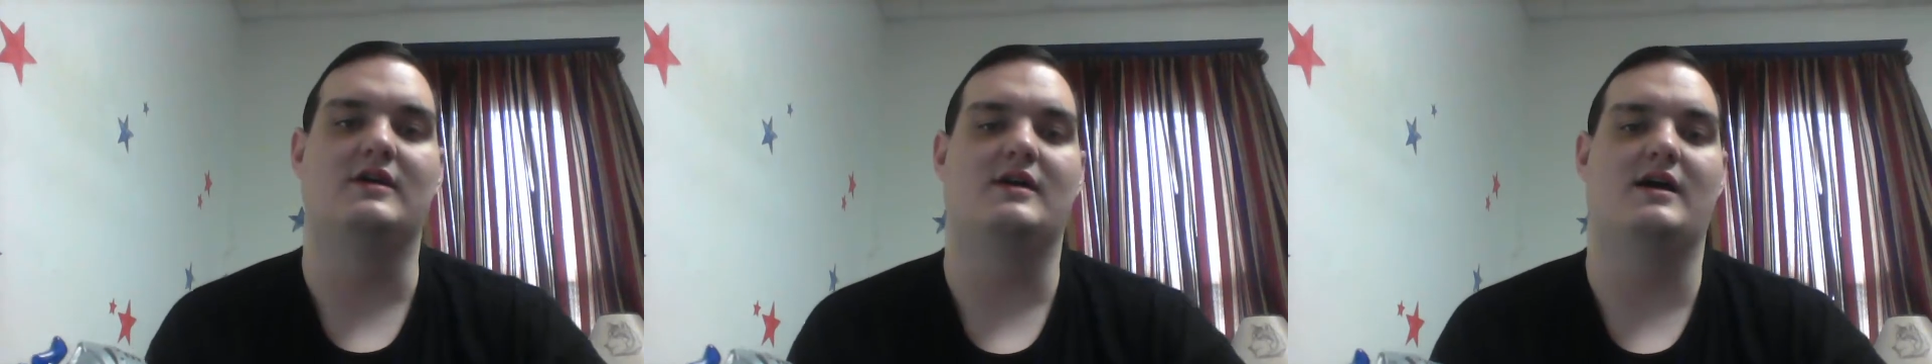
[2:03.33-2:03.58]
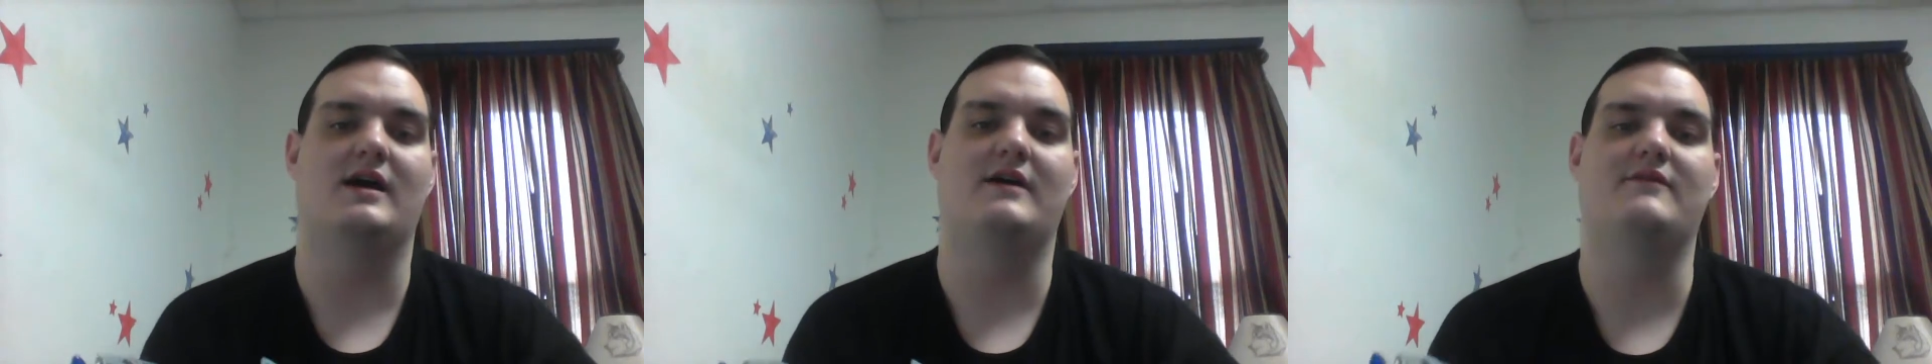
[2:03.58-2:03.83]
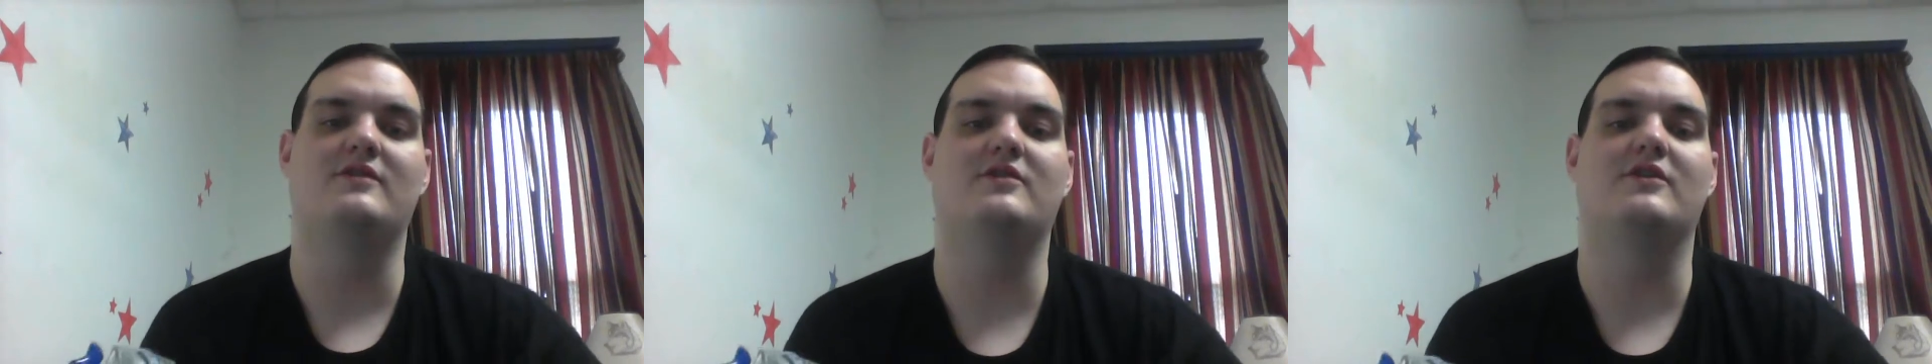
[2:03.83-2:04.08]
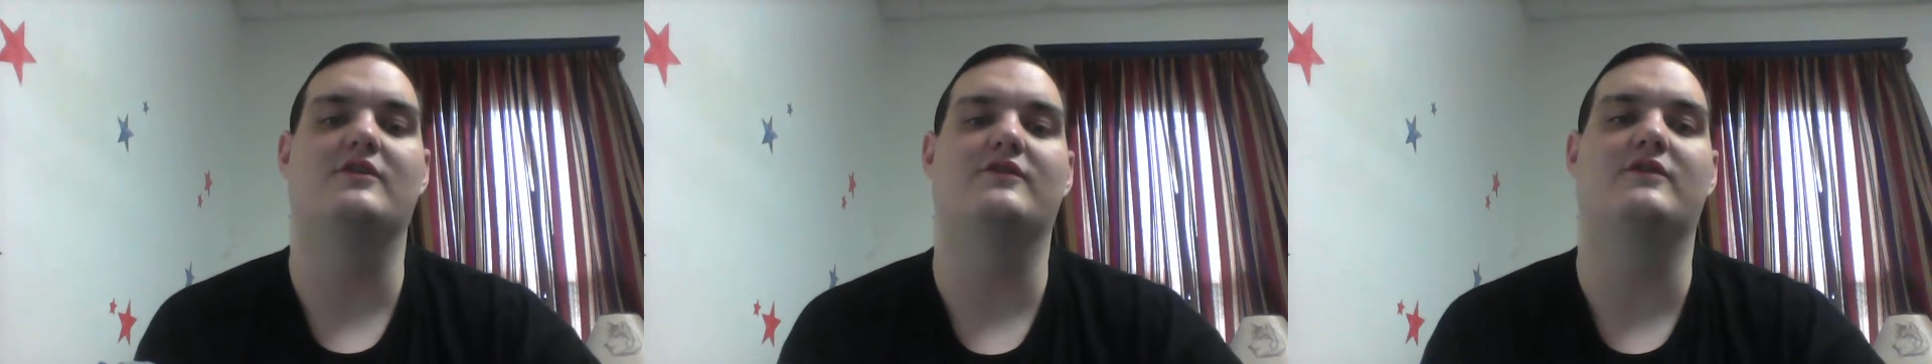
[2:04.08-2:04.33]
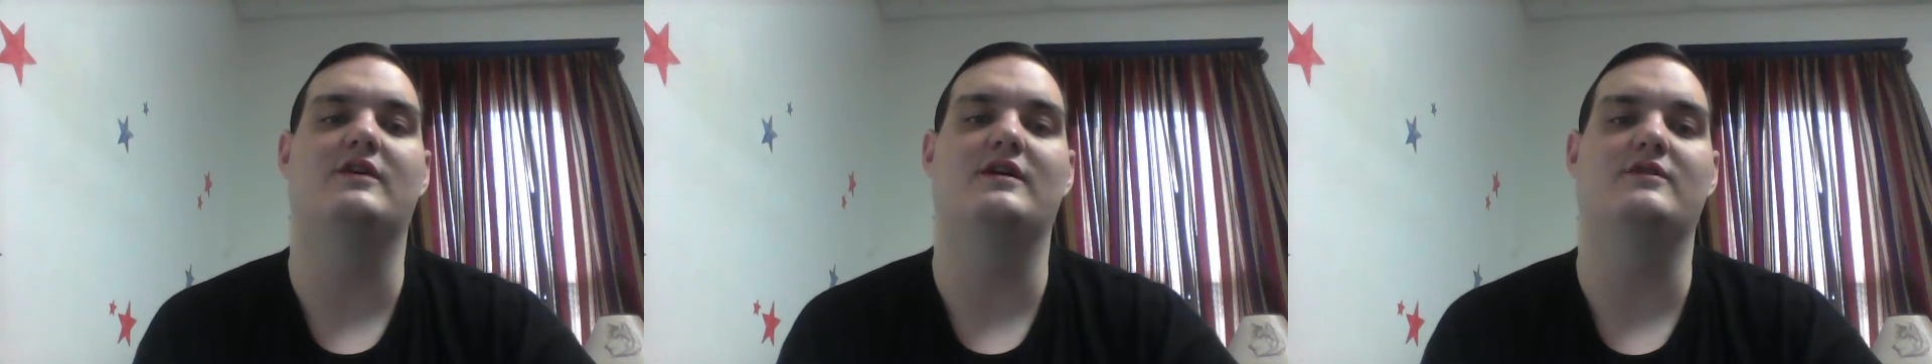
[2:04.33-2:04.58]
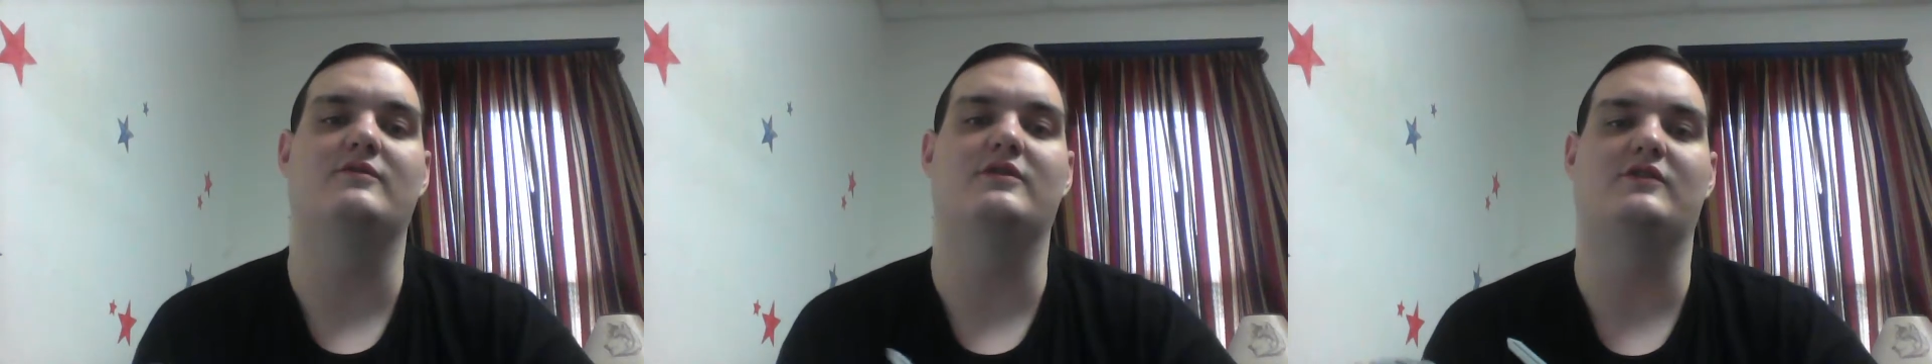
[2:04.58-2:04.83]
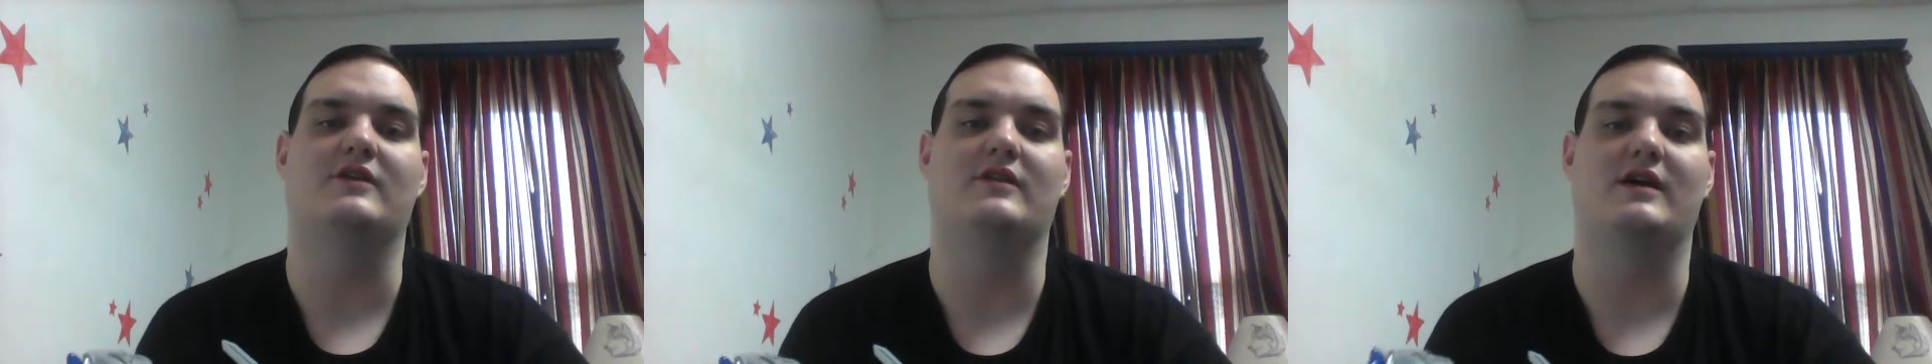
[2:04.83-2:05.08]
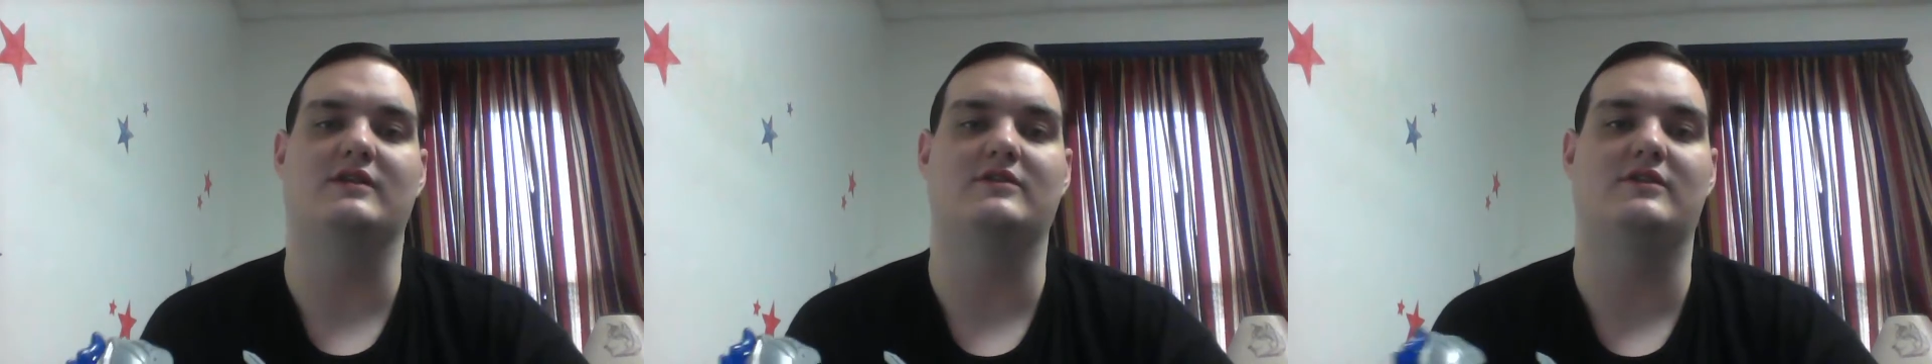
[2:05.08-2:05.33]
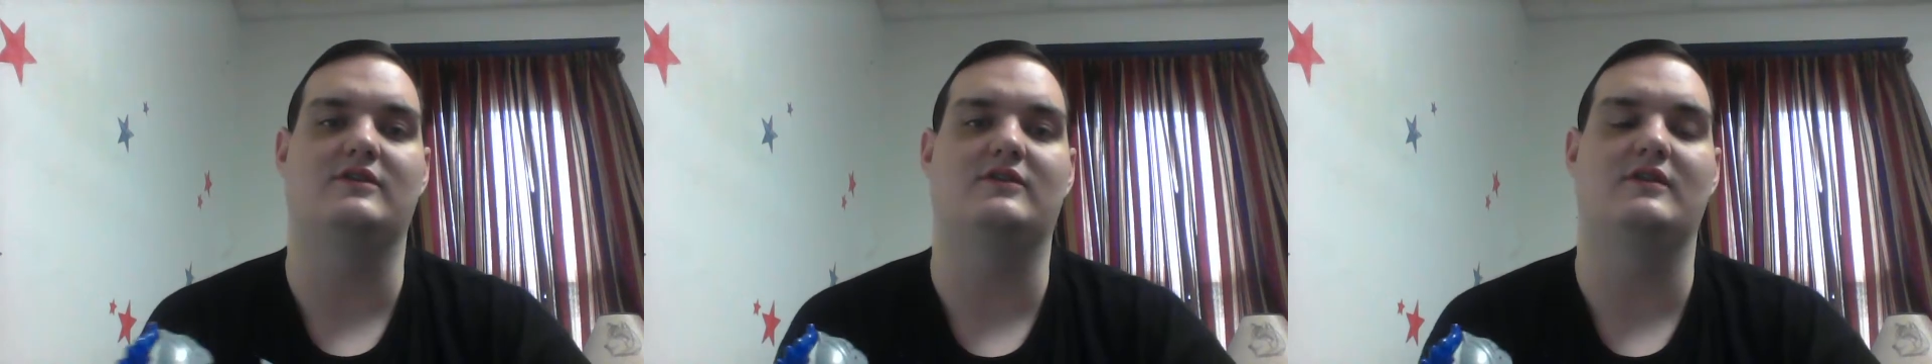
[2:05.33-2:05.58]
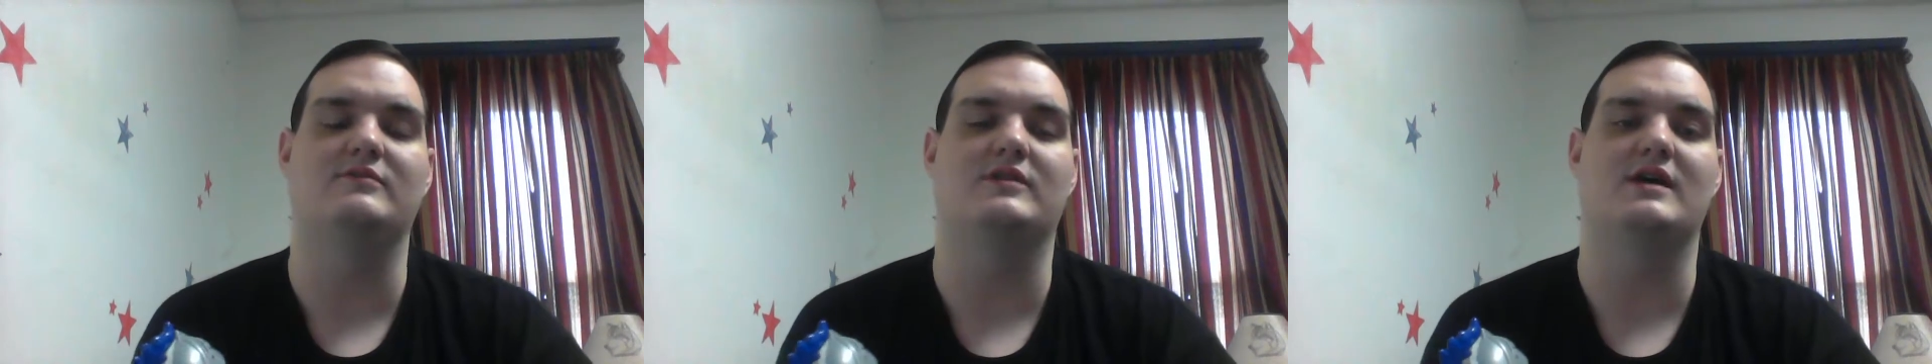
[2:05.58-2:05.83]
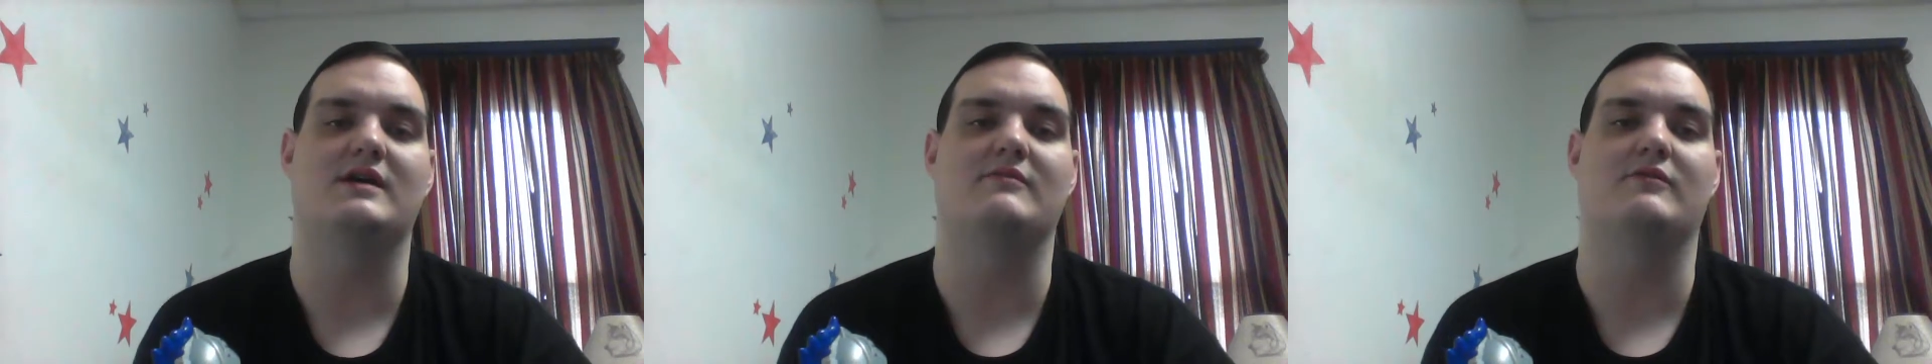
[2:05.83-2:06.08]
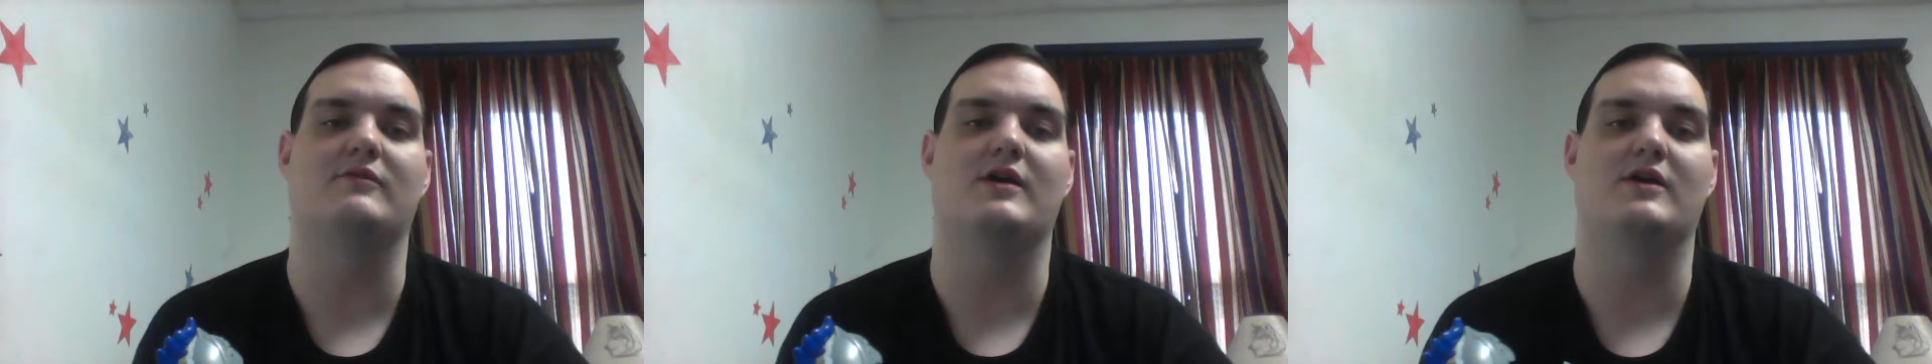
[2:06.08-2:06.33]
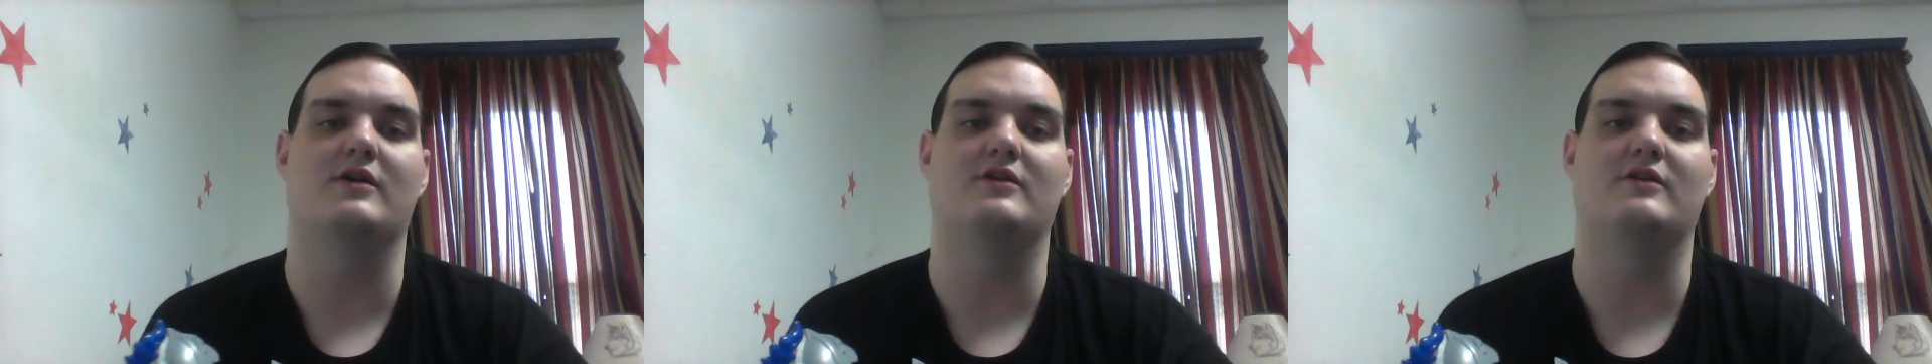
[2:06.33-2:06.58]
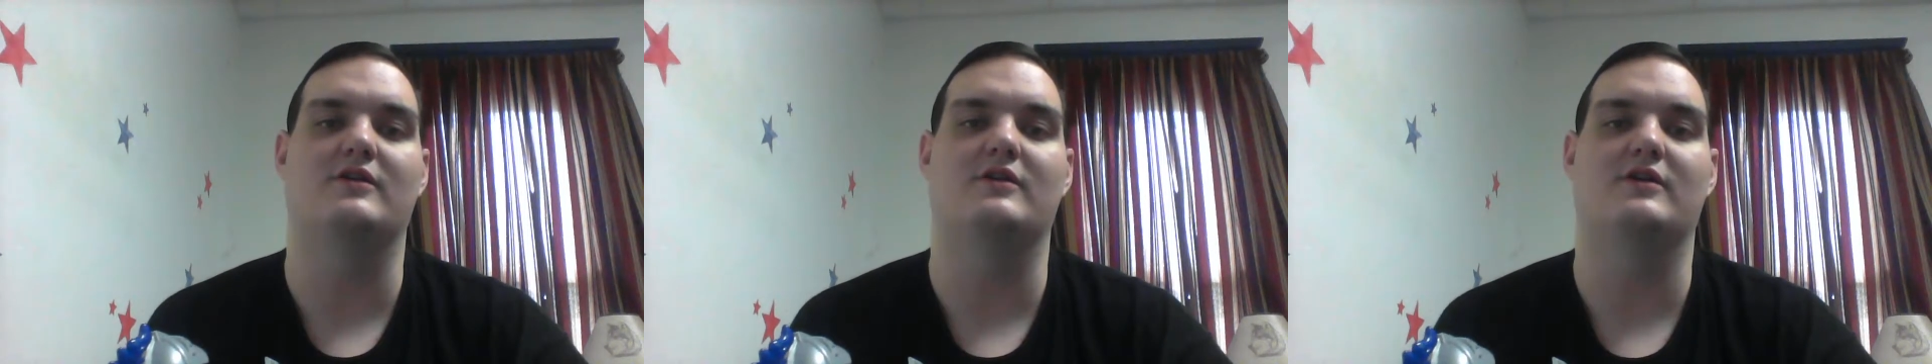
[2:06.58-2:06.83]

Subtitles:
I have a Nerf gun, which I like to sometimes wear and